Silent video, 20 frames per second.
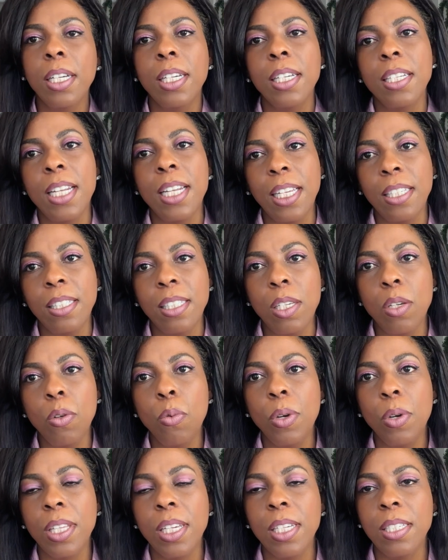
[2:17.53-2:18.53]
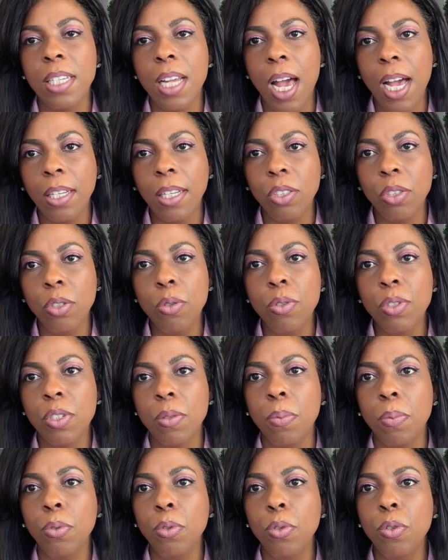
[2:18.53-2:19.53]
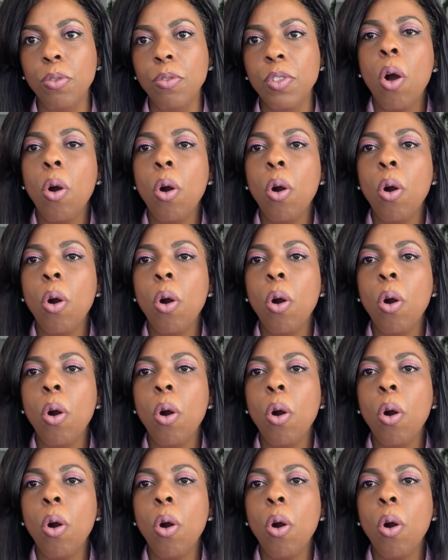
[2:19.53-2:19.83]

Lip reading: connecting with a doctor who is approved